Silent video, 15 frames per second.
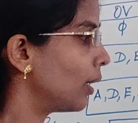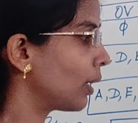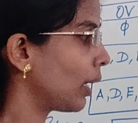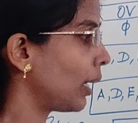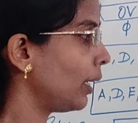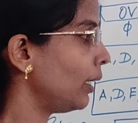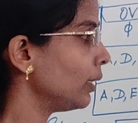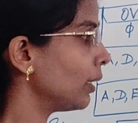
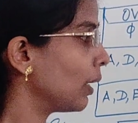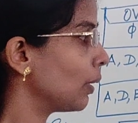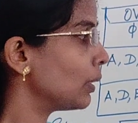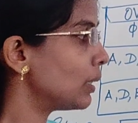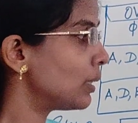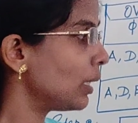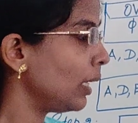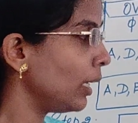
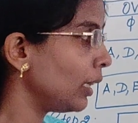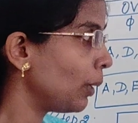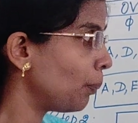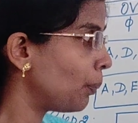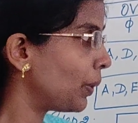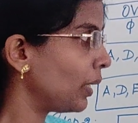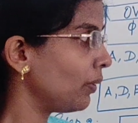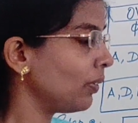Write, see
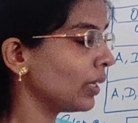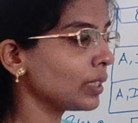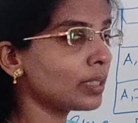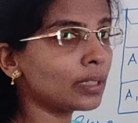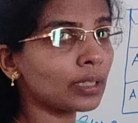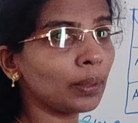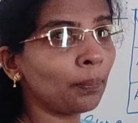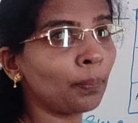the
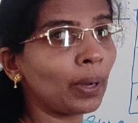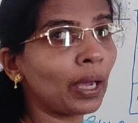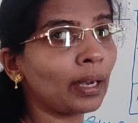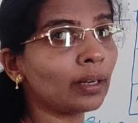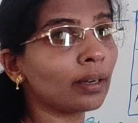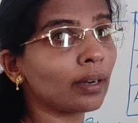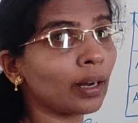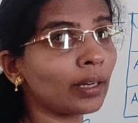previous step
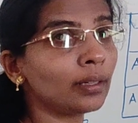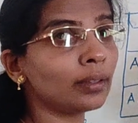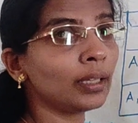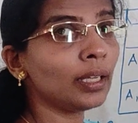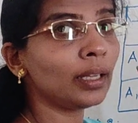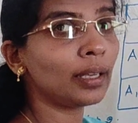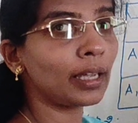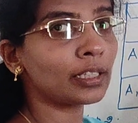and write
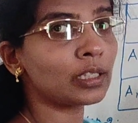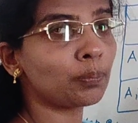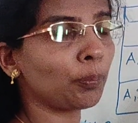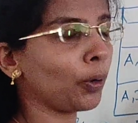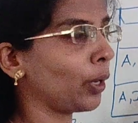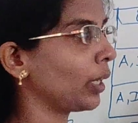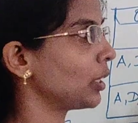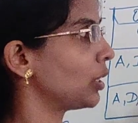the yes
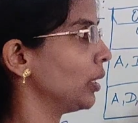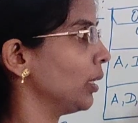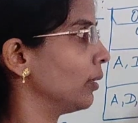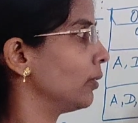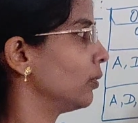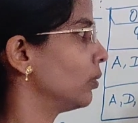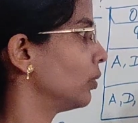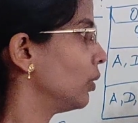
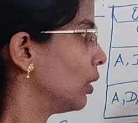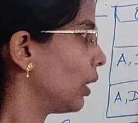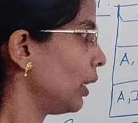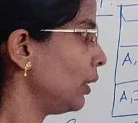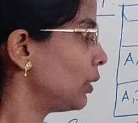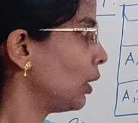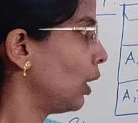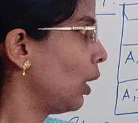production.
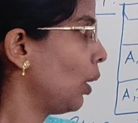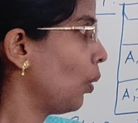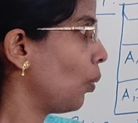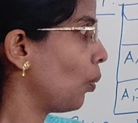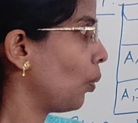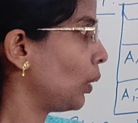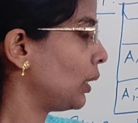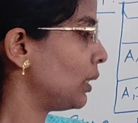Right?
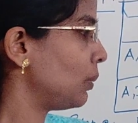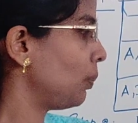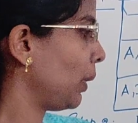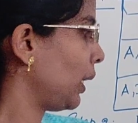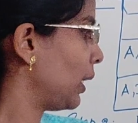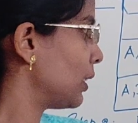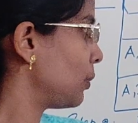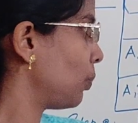What is
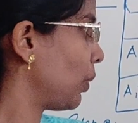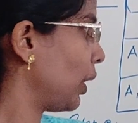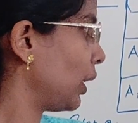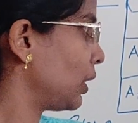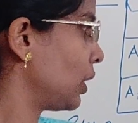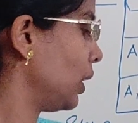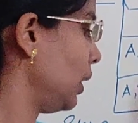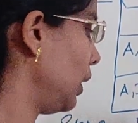my S
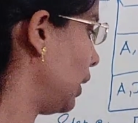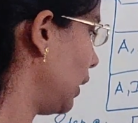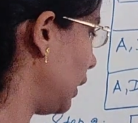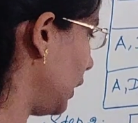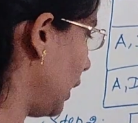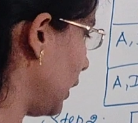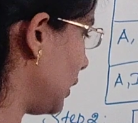production?